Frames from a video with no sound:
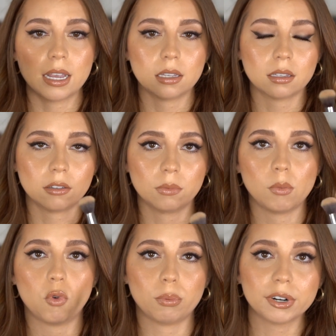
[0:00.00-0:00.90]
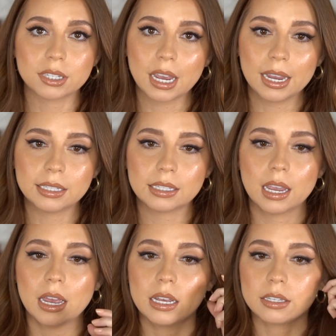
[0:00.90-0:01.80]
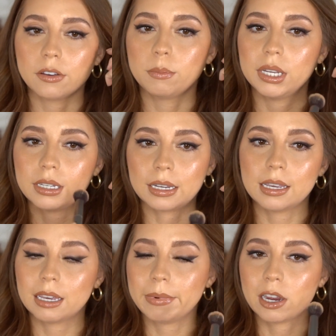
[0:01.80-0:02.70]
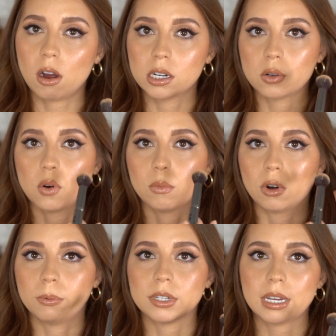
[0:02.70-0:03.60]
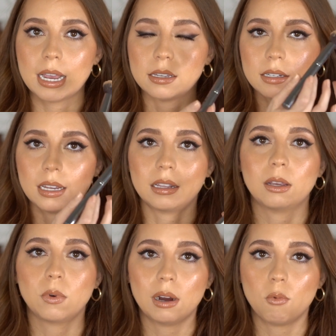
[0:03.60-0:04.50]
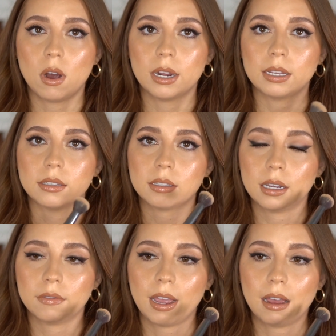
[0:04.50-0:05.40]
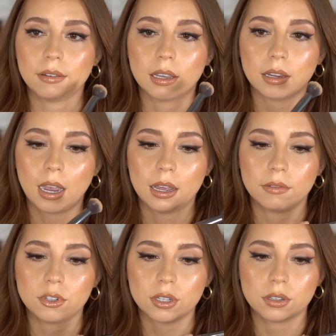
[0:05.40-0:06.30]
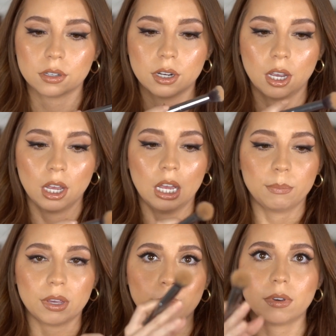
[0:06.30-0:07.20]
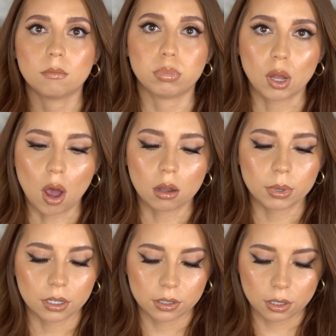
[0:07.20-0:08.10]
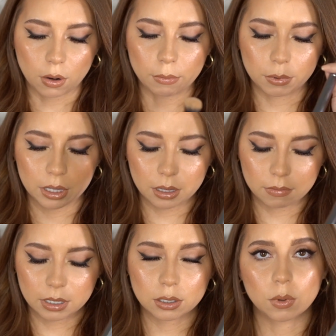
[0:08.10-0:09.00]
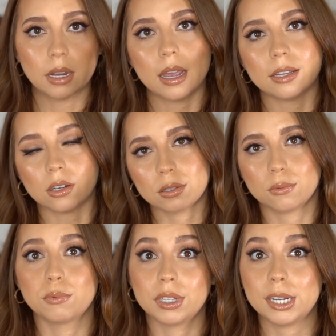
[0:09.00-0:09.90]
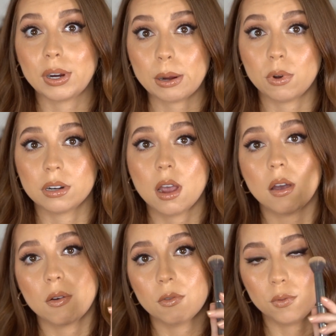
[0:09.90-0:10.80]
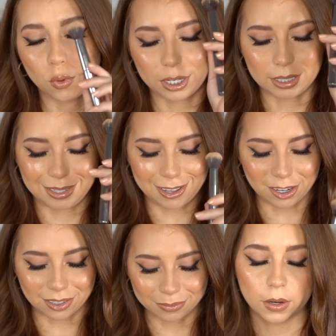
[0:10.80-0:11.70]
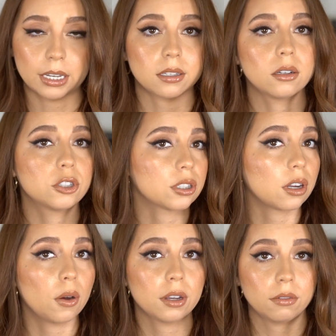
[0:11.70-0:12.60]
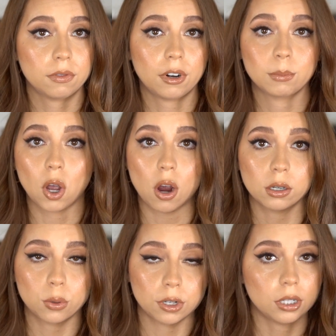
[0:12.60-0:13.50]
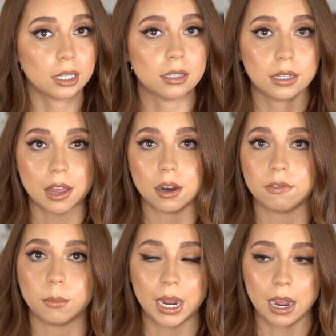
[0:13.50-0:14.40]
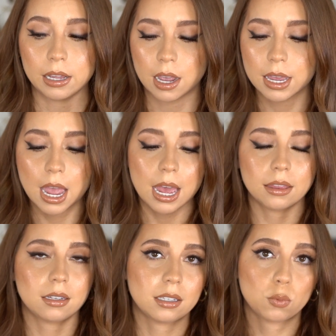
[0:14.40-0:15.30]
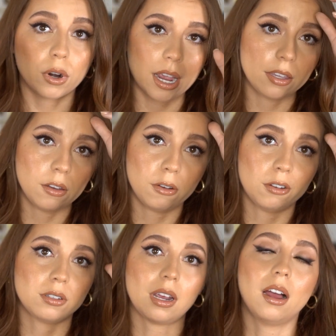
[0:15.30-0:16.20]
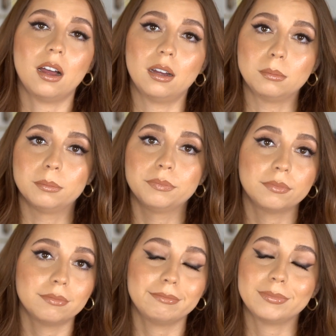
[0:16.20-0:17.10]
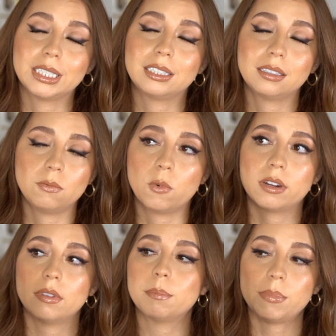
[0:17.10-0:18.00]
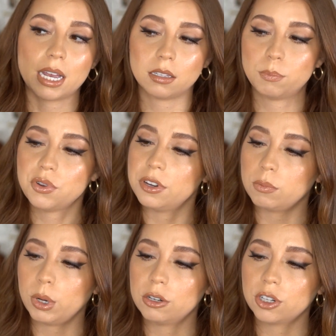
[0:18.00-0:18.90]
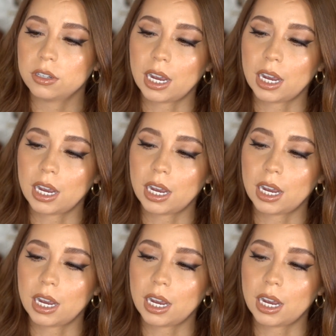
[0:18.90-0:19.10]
It's a little bit more precise. So it means I can get my contour more precise and exactly where I want it instead of having it kind of just be a big blob. So I really love this one, and it's also a really great one for concealer. Okay, so just going from contour to concealer for my highlight, this is what I use. It's one of the best beauty sponges.